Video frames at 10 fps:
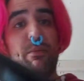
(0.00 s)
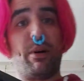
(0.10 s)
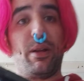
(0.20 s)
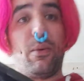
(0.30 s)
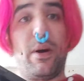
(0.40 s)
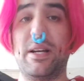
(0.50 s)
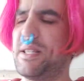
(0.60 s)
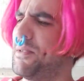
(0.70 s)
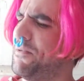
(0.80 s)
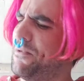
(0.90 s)
by the way.
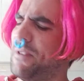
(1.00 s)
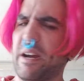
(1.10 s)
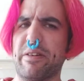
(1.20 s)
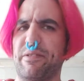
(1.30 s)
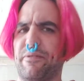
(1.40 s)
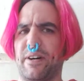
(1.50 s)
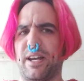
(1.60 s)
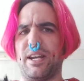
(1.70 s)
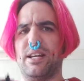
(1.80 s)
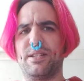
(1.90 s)
Very
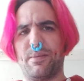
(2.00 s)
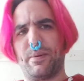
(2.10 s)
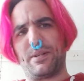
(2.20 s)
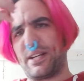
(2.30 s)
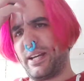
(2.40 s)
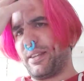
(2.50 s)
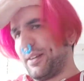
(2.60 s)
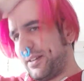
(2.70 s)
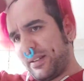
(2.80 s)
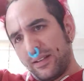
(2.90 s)
fun to put
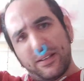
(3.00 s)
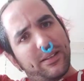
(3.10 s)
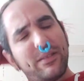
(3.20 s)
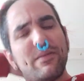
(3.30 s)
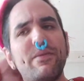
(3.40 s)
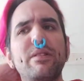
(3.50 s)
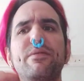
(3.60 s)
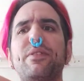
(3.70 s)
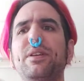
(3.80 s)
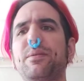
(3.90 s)
together. Very
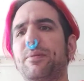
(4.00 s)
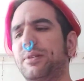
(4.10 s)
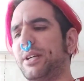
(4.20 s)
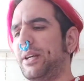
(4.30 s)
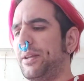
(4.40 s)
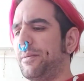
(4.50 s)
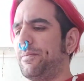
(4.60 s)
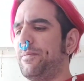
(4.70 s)
fun to put together.